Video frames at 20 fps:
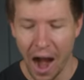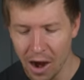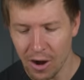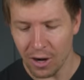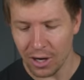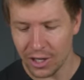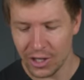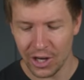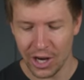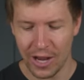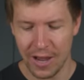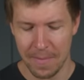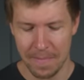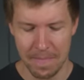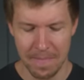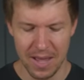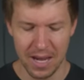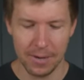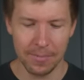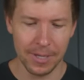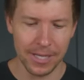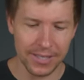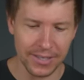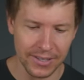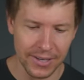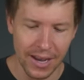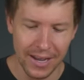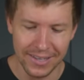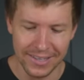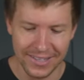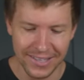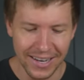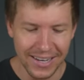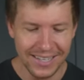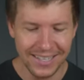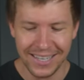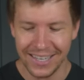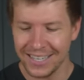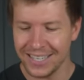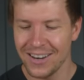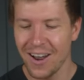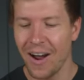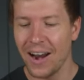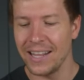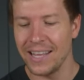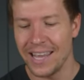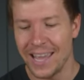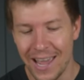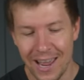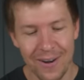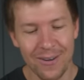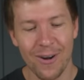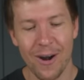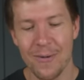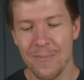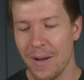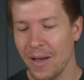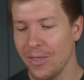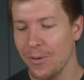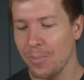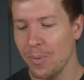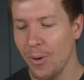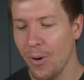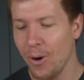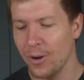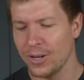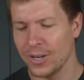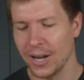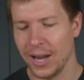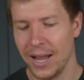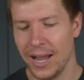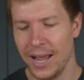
ROG Minimus Z690 Hero motherboard.